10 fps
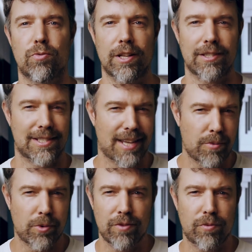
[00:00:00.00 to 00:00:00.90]
run the
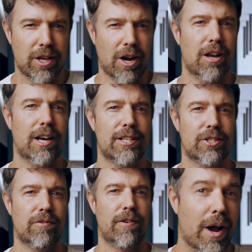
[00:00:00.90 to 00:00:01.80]
same way
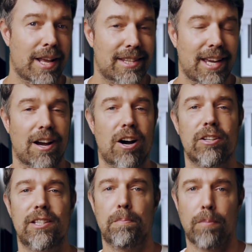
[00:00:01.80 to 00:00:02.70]
regardless of where they
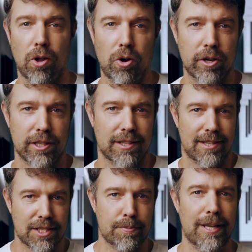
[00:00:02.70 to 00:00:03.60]
are deployed.
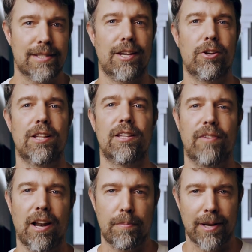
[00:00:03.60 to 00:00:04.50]
This means that you can
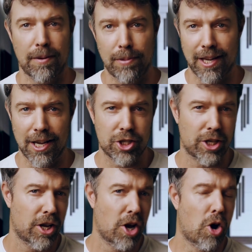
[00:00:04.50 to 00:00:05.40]
develop an
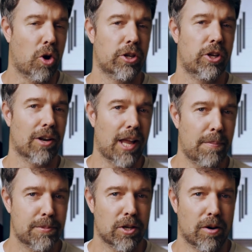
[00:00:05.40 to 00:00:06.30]
application on your
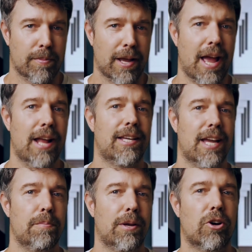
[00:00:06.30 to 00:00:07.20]
laptop and
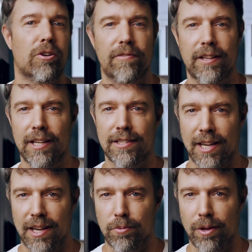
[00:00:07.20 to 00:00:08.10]
can be confident
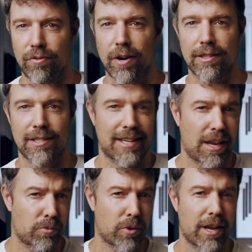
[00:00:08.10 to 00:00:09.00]
that it will run the
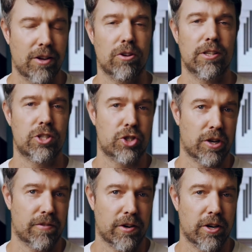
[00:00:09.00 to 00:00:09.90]
same way on the
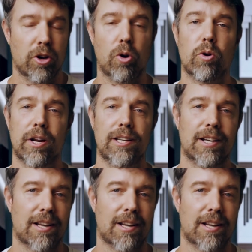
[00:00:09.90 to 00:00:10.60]
server or in the